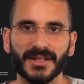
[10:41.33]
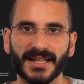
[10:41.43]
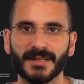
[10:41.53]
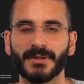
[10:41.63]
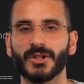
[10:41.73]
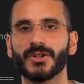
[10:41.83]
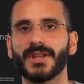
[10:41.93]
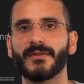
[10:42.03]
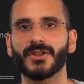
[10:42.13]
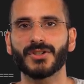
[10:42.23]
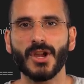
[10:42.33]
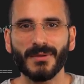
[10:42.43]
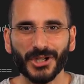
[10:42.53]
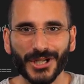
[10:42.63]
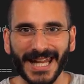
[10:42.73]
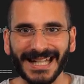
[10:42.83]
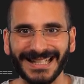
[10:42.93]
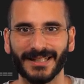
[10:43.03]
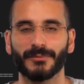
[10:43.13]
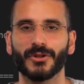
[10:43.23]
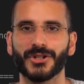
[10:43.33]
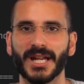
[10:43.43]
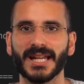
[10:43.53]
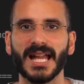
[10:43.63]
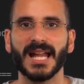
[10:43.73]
And that's because they've got so much debt in the project